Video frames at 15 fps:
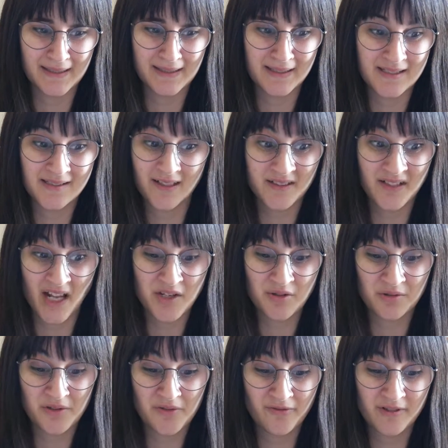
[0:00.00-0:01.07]
It's not
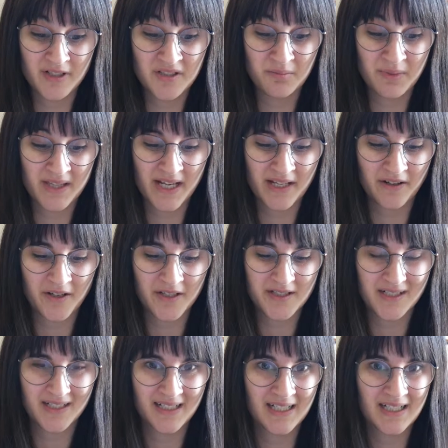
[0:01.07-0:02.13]
natural for it to be that hot,
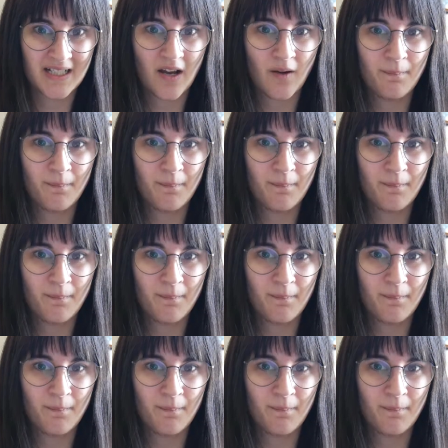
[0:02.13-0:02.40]
and it